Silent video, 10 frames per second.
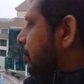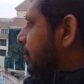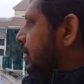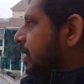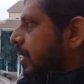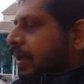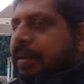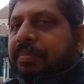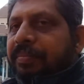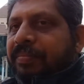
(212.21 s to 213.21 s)

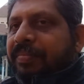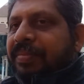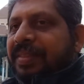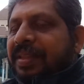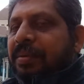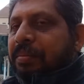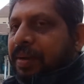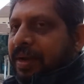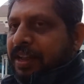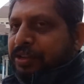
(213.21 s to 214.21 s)
Bethlehem,
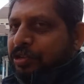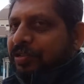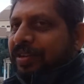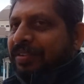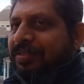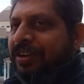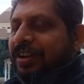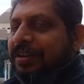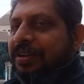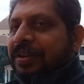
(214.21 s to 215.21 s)
my dear children of God.